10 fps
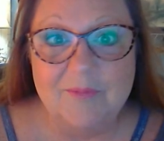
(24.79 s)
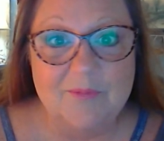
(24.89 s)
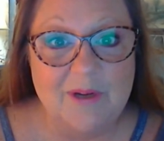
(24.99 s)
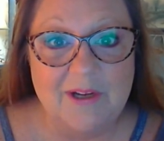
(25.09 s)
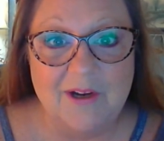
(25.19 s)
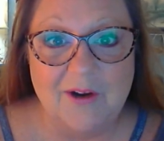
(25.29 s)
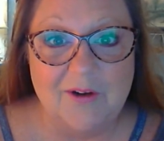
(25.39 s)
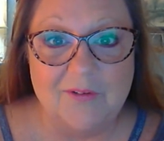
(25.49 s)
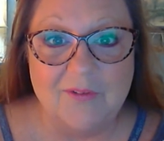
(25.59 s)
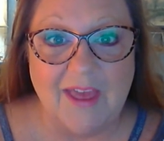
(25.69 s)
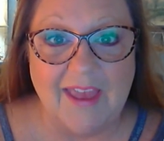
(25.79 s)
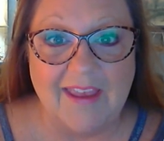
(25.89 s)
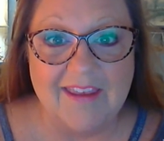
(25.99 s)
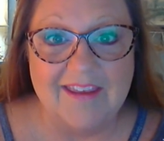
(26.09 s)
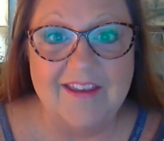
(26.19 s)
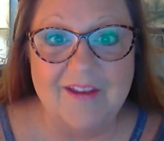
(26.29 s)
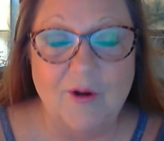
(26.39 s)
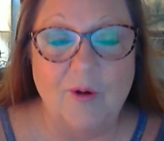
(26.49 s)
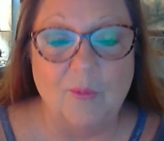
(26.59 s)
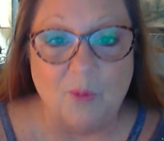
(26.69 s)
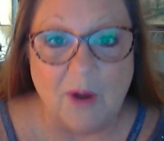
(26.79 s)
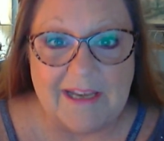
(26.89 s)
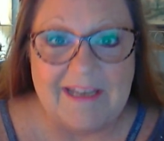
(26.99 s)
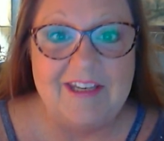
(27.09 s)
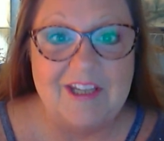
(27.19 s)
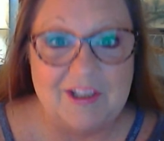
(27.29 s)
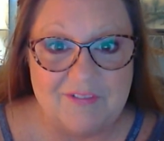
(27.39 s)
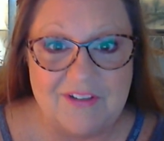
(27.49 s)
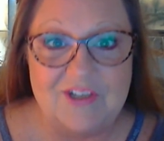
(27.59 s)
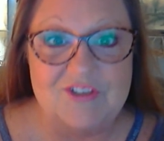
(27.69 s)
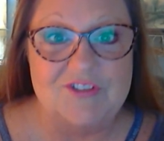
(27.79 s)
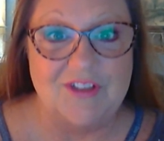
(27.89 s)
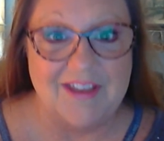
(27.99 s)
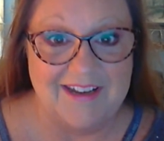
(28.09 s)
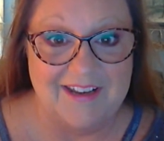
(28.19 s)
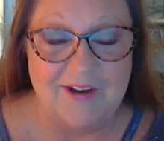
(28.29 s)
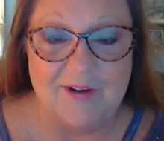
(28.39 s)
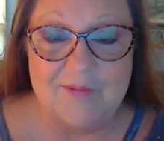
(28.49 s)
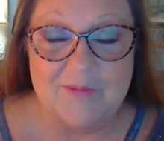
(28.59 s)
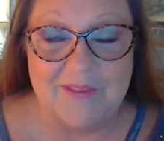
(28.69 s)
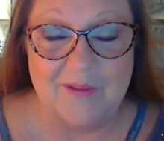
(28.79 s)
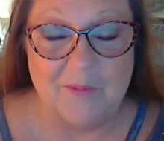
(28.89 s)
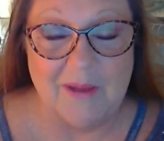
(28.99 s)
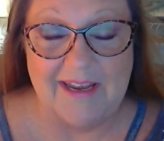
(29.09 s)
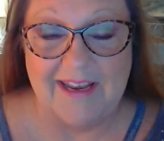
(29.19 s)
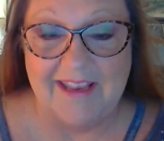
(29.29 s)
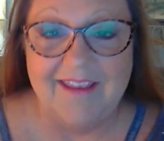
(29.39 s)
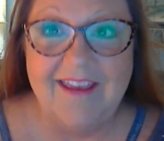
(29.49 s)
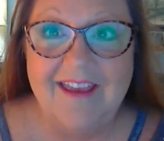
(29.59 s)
We're like running to the finish line here with the wedding.